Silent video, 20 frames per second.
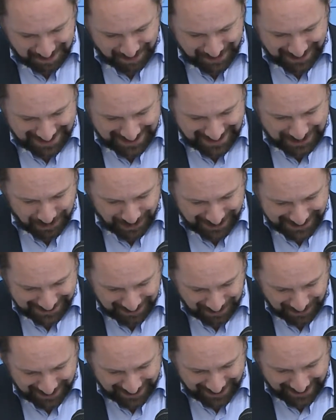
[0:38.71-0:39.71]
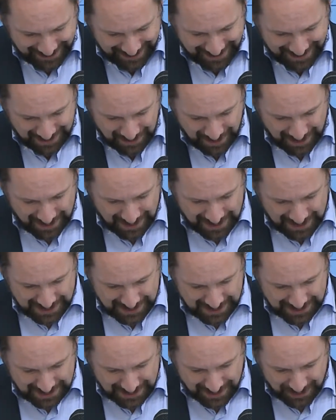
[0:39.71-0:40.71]
But anyway,
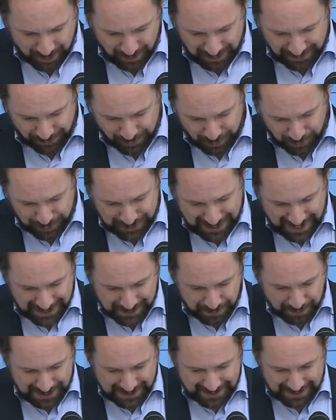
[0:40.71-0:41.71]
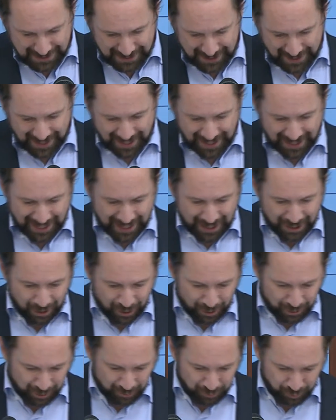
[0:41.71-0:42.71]
so if you would ask me
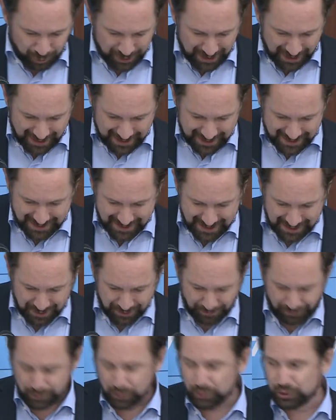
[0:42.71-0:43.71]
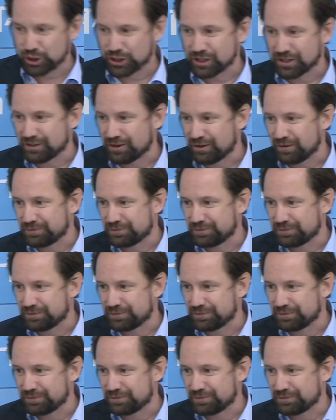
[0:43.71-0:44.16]
how would I see the future